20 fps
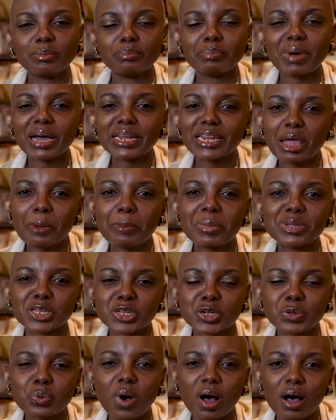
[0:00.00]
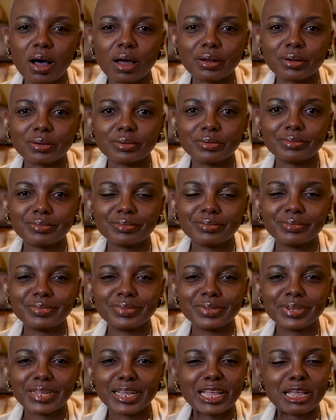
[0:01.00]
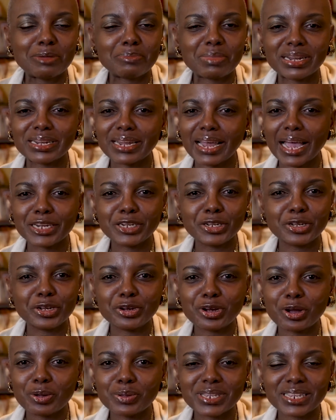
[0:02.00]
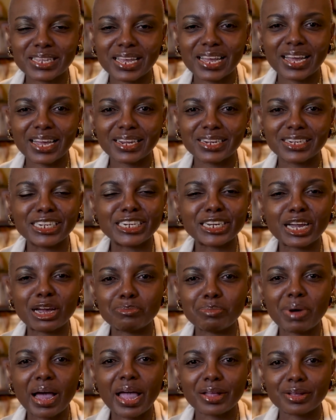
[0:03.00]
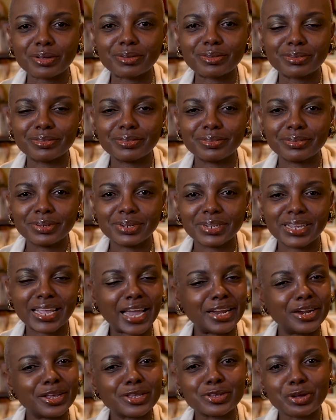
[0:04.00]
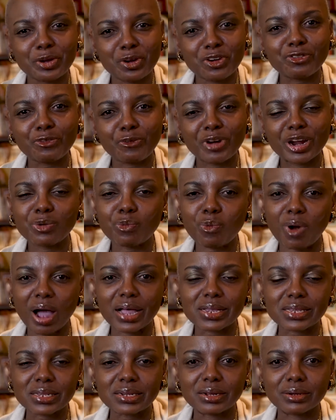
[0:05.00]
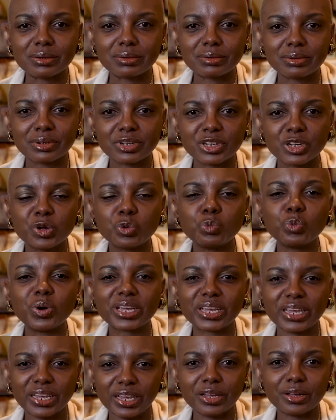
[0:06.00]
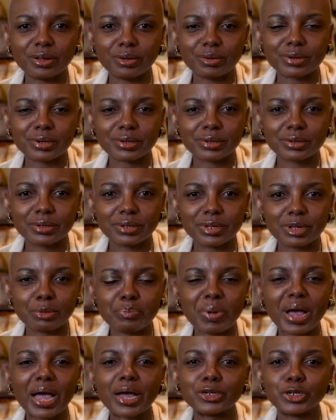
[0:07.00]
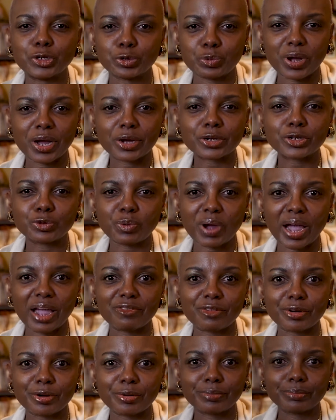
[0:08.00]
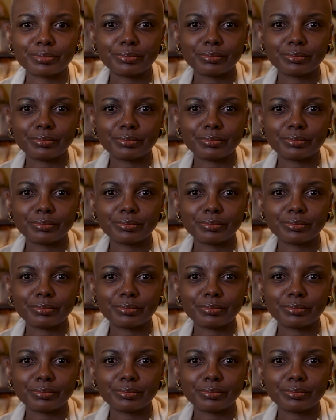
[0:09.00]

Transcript: My name is Etoile, and my 19 year old son, John Michael, and his girlfriend, Rosalyn were killed by a drunk driver.